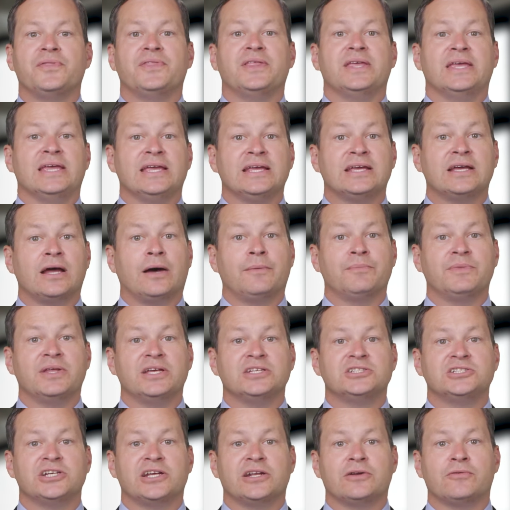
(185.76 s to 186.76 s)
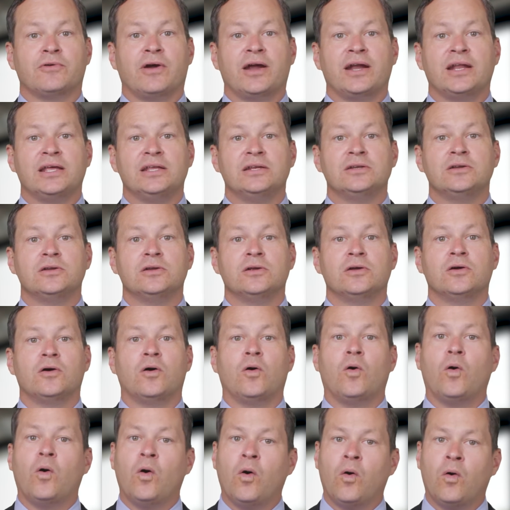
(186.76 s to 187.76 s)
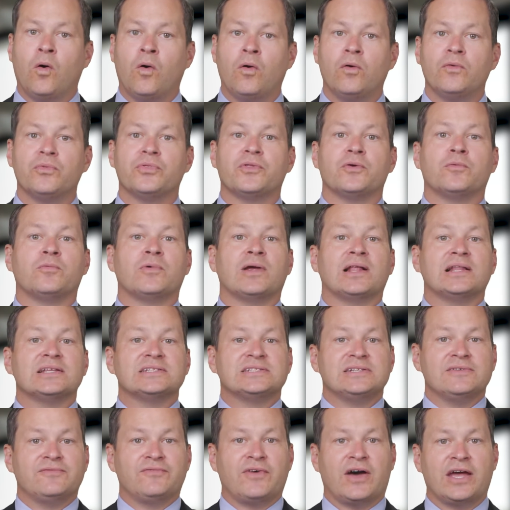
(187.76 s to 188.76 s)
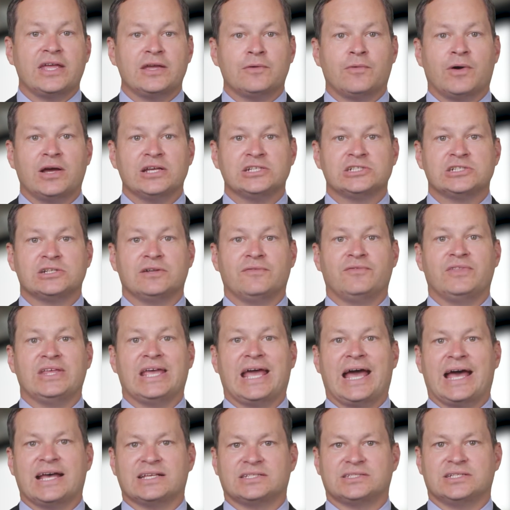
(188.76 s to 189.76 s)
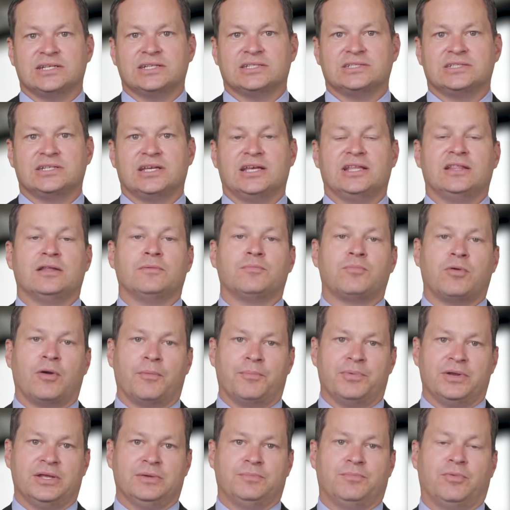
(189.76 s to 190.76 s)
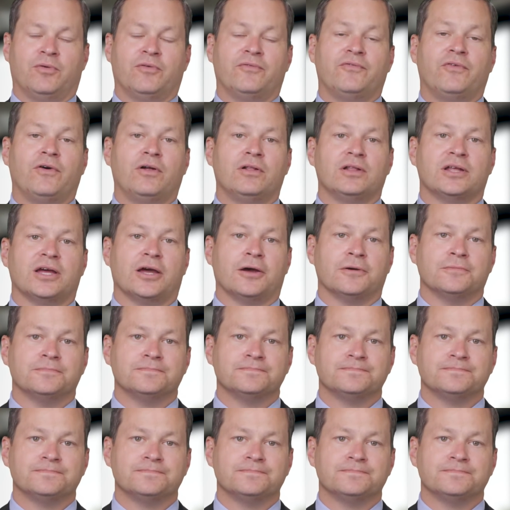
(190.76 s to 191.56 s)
the income they're generating, or the relative valuation of the assets in the property portfolio.